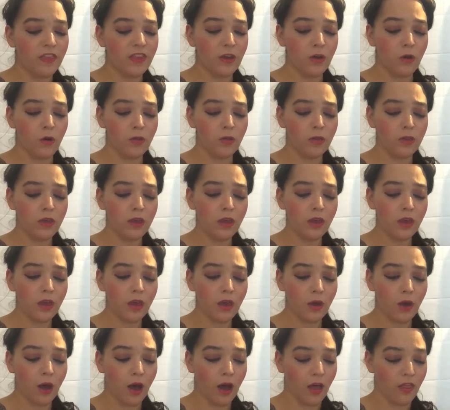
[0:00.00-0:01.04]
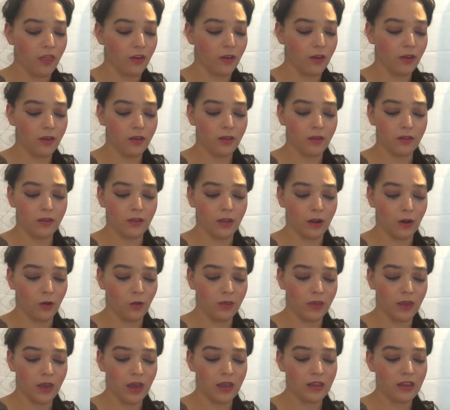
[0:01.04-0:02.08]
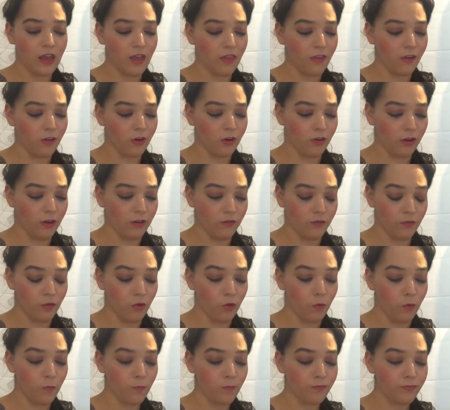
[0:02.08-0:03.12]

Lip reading: only another great fool